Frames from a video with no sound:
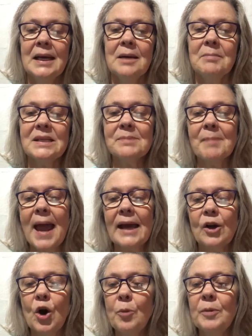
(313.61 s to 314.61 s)
Miss Mack
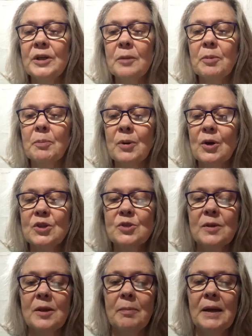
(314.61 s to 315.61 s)
opened up her purse
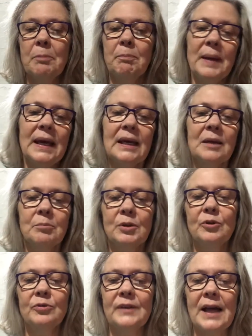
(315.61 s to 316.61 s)
with the big pink and
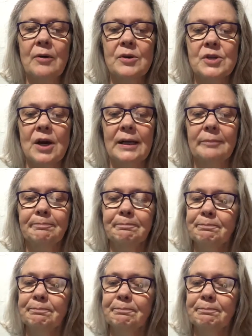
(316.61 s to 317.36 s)
blue flowers on it.